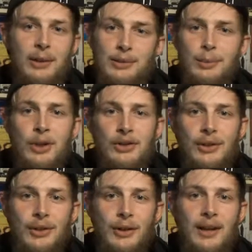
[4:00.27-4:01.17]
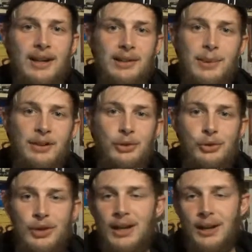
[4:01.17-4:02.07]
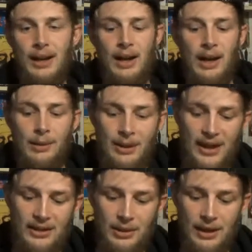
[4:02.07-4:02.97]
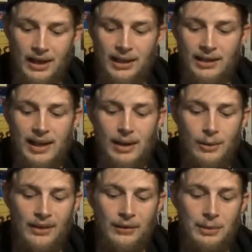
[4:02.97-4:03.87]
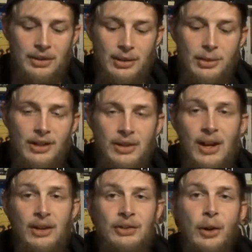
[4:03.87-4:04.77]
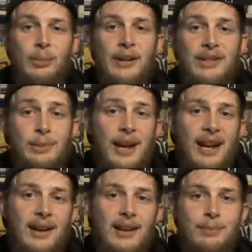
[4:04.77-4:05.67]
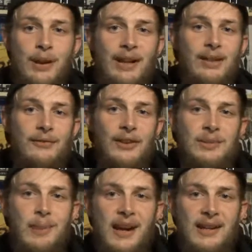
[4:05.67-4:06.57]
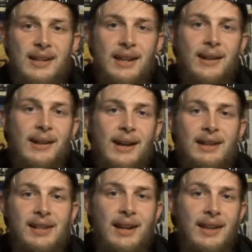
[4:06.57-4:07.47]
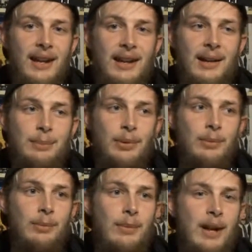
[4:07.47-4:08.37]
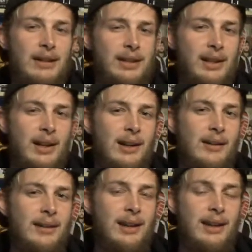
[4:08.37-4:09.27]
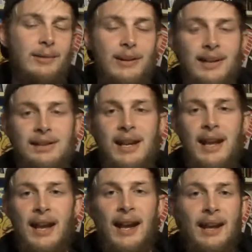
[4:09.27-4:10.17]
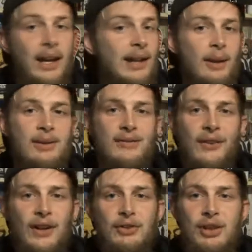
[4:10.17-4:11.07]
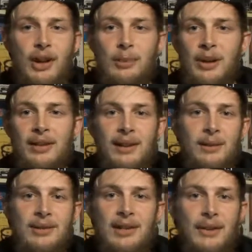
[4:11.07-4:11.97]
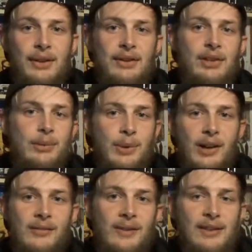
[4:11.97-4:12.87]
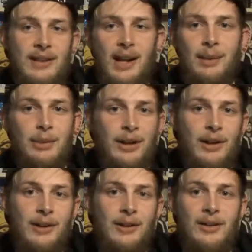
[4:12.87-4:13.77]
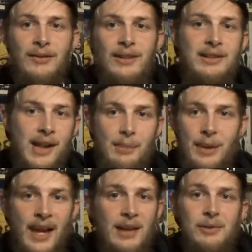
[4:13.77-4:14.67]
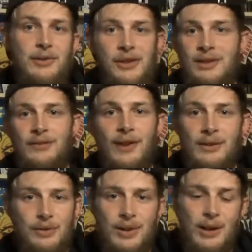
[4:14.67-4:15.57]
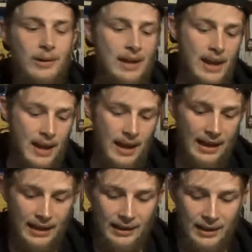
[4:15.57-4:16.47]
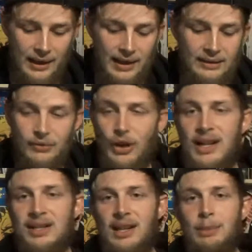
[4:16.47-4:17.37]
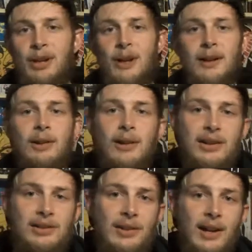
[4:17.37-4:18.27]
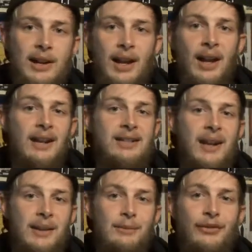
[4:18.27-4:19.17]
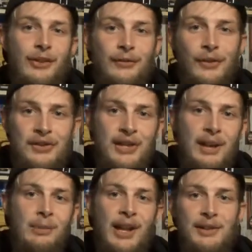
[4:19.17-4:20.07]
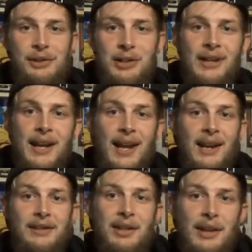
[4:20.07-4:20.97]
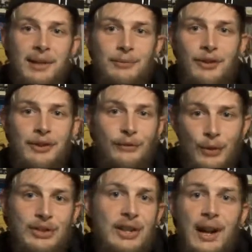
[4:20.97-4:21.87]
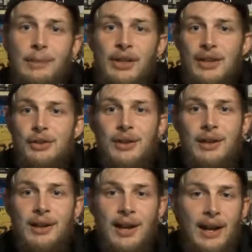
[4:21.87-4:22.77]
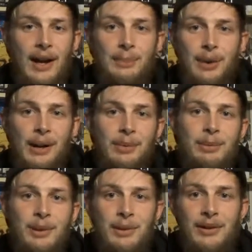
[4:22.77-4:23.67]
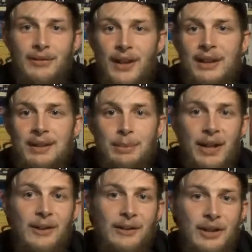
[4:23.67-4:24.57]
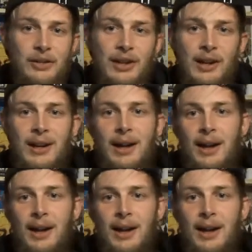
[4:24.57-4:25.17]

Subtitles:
he was pushing 38 Special shit. But that's okay. Didn't take away from it too much. Scorpions and Megadeth played at the First Bank Center. I saw that a couple months ago, I think it was. And that was a fun show, but there was nothing super over-the-top good or over-the-top bad. It was just a fun show. And Trans-Siberian Orchestra, I saw them for the first time last year, and had I saw them for the first time this year, I probably would have liked it better this year,